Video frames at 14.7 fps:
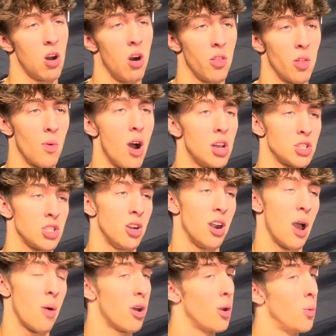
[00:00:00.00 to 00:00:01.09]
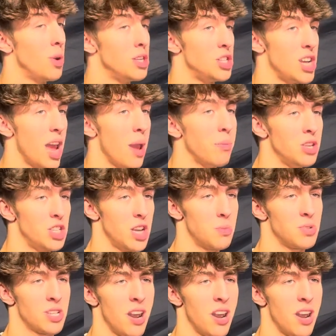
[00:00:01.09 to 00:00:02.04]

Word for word: on the roster, and I want to win championships.